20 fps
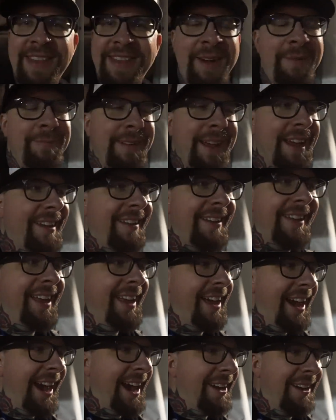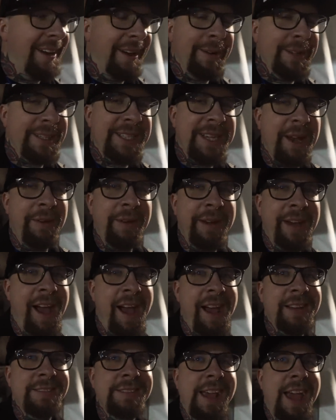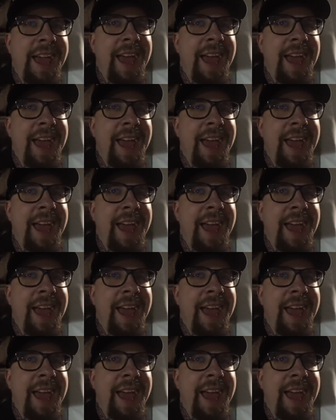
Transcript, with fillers: thumbnail. I don't know what's going on.